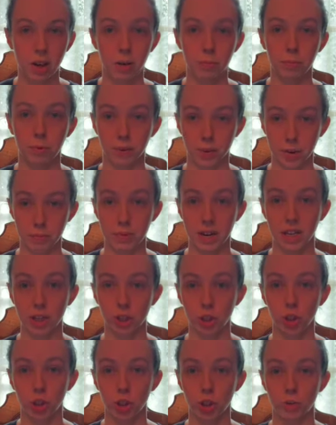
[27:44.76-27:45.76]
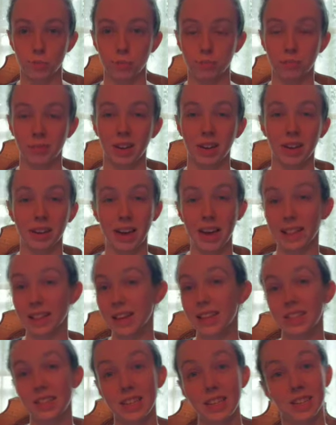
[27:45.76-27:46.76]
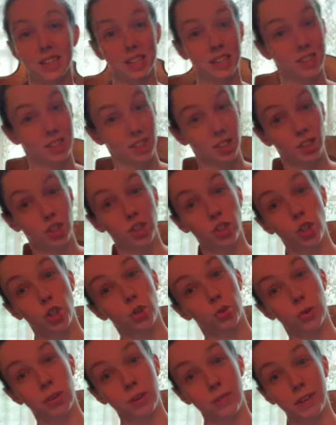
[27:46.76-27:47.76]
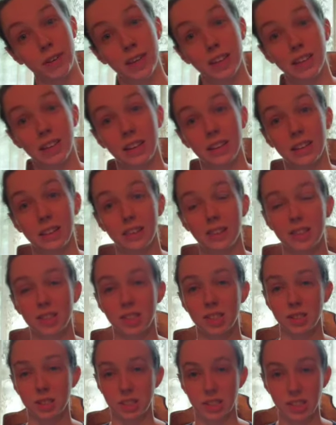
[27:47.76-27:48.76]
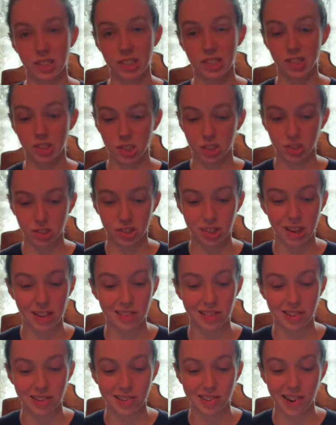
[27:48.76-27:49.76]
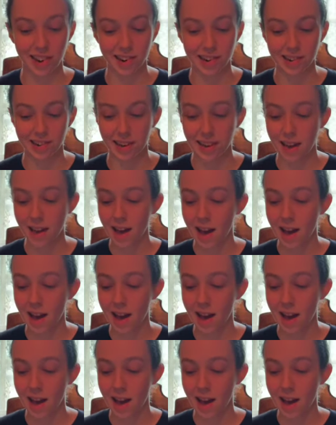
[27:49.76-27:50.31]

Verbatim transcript: pretty much. And again, that, that's the, the short of it, and it's, it's easier said than done.